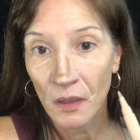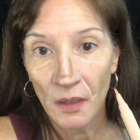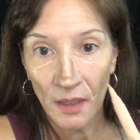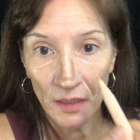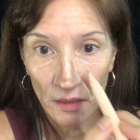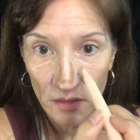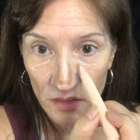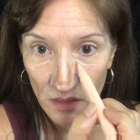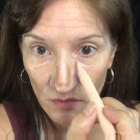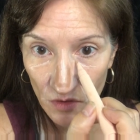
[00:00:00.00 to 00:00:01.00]
And it
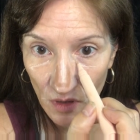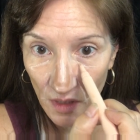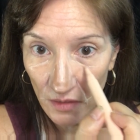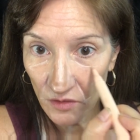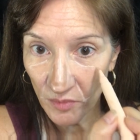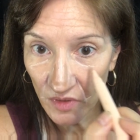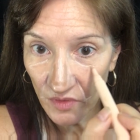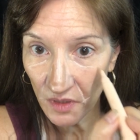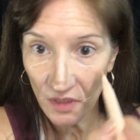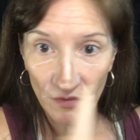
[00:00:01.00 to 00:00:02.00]
just gives your eye a little bit of
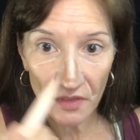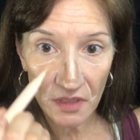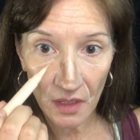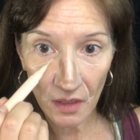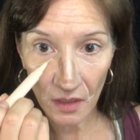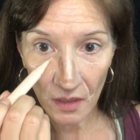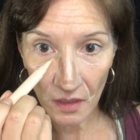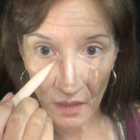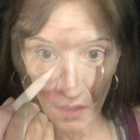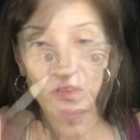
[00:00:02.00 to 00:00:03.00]
a lift there.
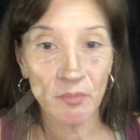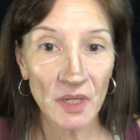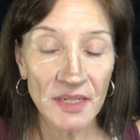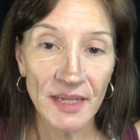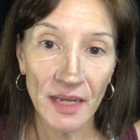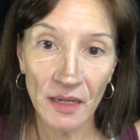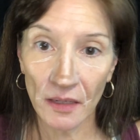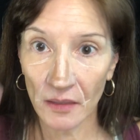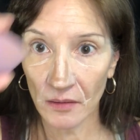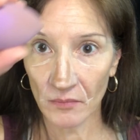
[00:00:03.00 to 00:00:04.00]
So I'm going to take
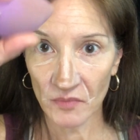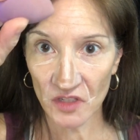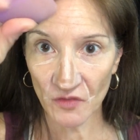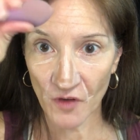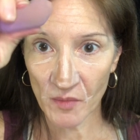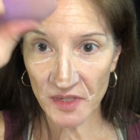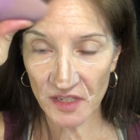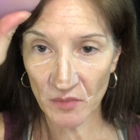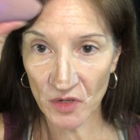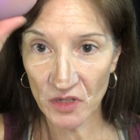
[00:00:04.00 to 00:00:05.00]
this Pharmacy
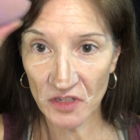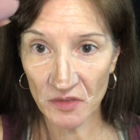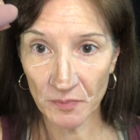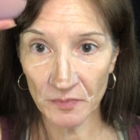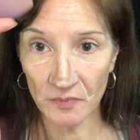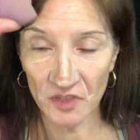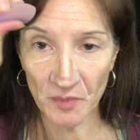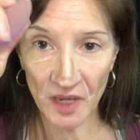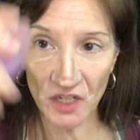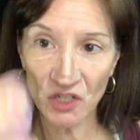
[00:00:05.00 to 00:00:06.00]
Beauty
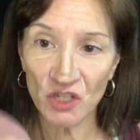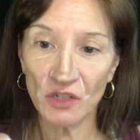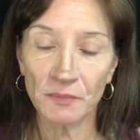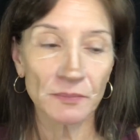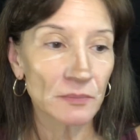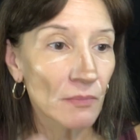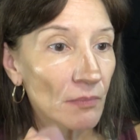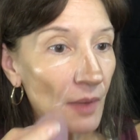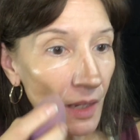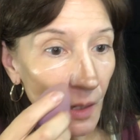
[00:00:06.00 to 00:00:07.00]
sponge
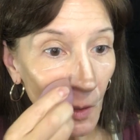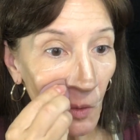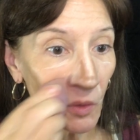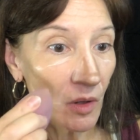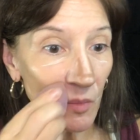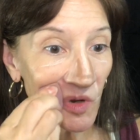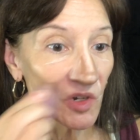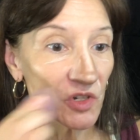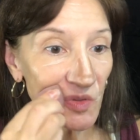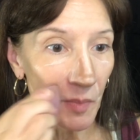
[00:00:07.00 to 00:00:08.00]
and I'm going to
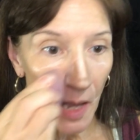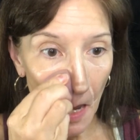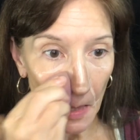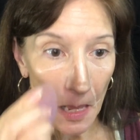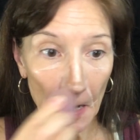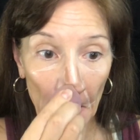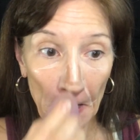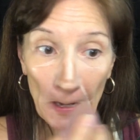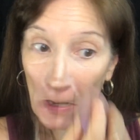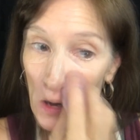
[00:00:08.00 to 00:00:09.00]
just pat that
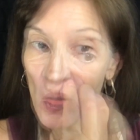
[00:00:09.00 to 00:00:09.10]
in.